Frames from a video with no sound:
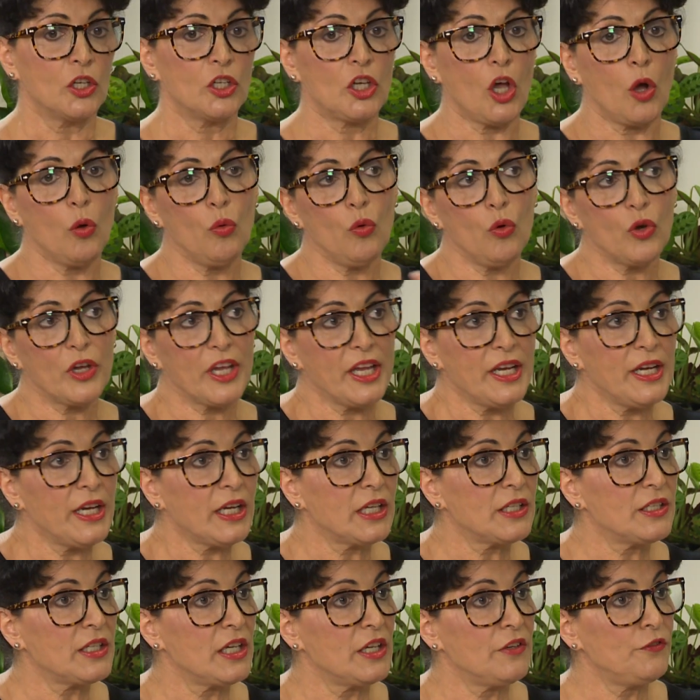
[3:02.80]
Go organic
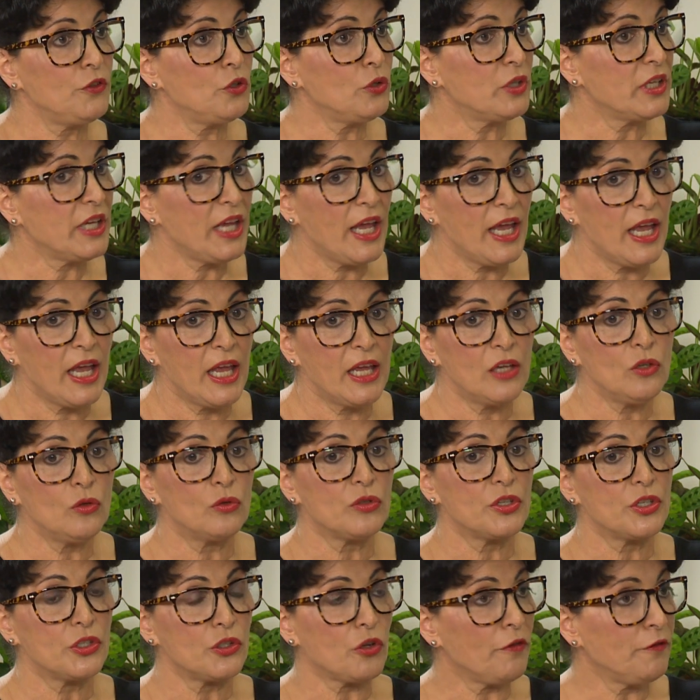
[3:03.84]
if you can, or
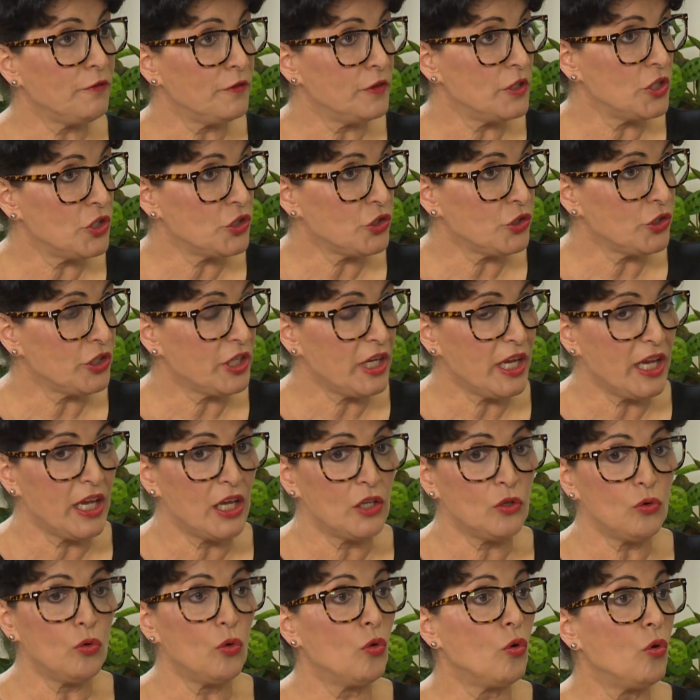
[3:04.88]
as often as you
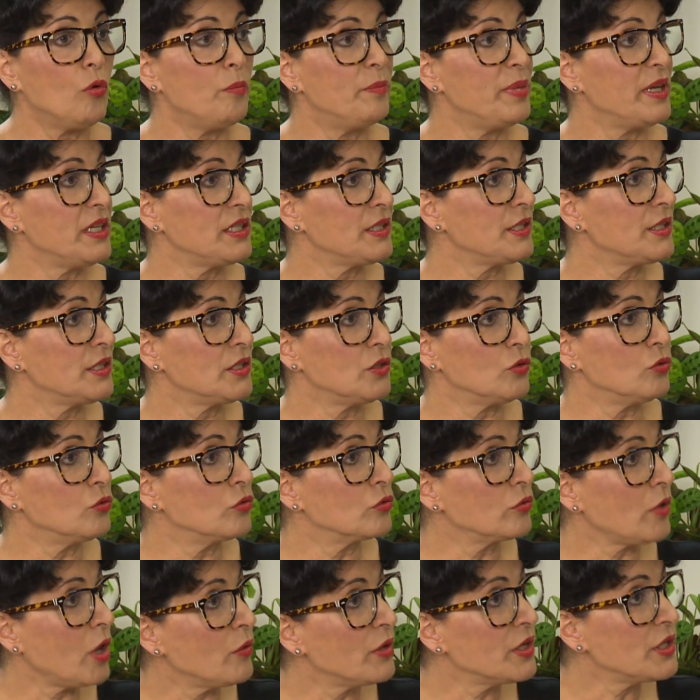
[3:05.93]
can, or better still,
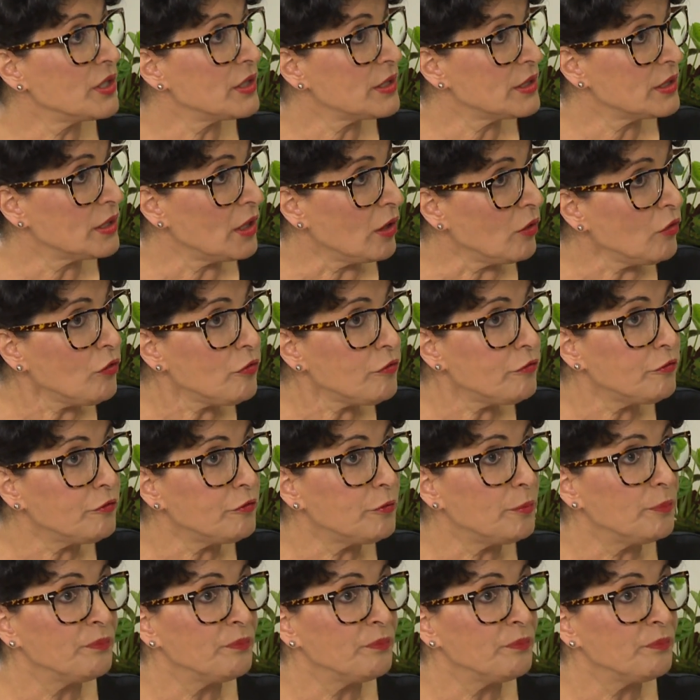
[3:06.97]
grow it yourself.